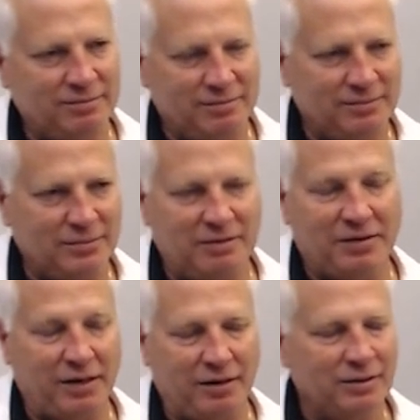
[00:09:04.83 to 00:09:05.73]
of
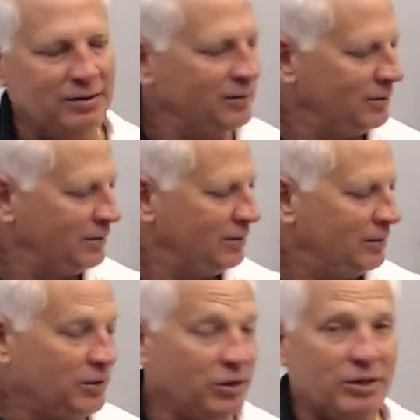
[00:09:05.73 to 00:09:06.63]
air.
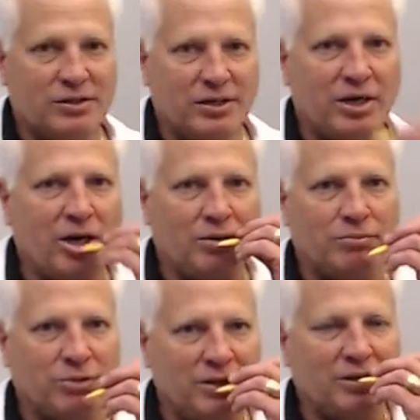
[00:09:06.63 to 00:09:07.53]
You can sit here and
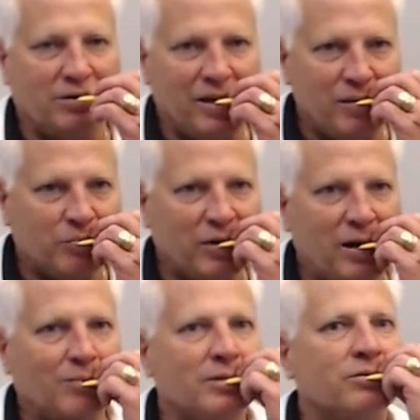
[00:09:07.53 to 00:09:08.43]
breathe all right,
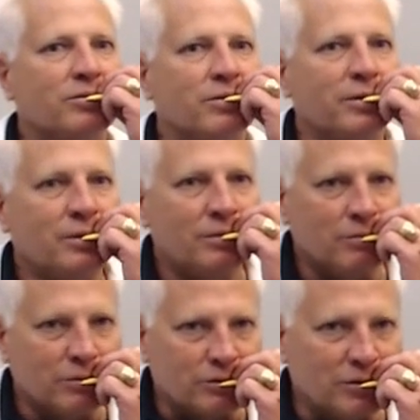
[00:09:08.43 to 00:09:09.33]
probably, through it
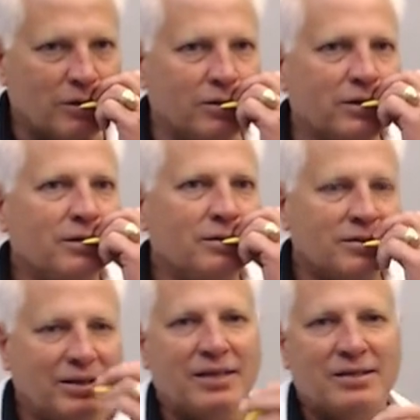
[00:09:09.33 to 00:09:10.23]
real slowly.
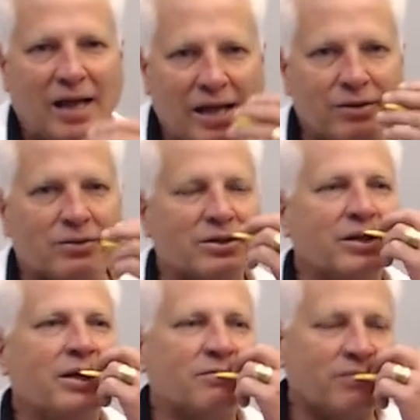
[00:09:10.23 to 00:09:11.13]
See, that's idle. See,
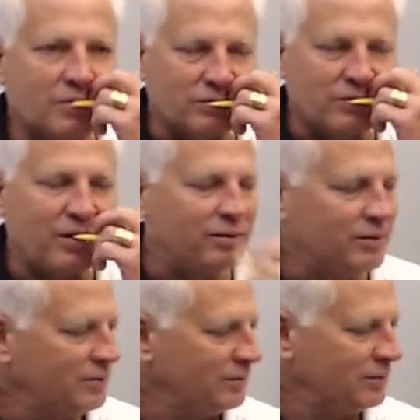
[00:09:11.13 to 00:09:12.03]
that's fine.
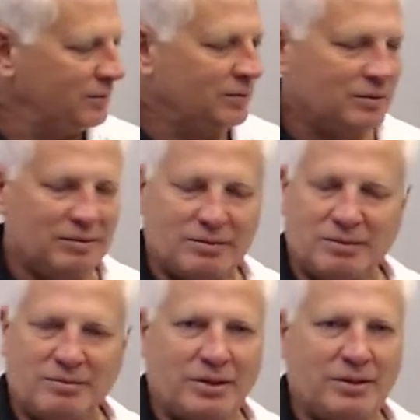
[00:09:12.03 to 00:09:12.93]

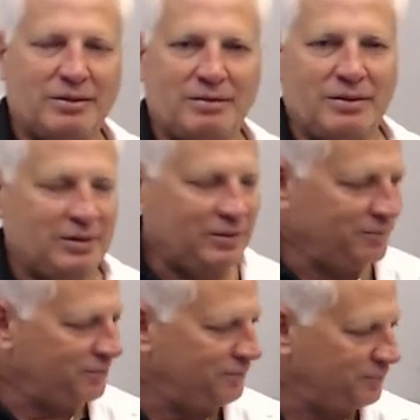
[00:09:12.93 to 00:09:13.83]
But
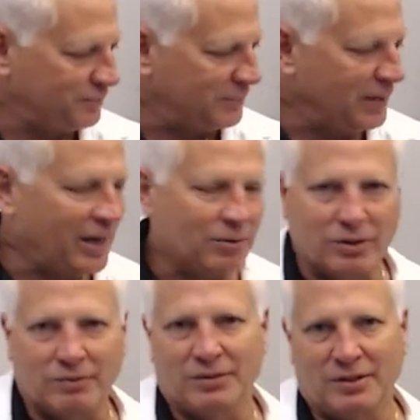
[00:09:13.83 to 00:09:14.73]
you got to
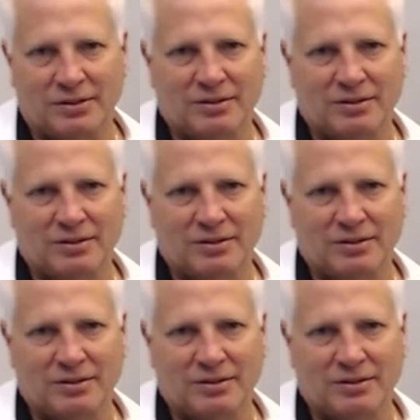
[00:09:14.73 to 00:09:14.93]
work with us.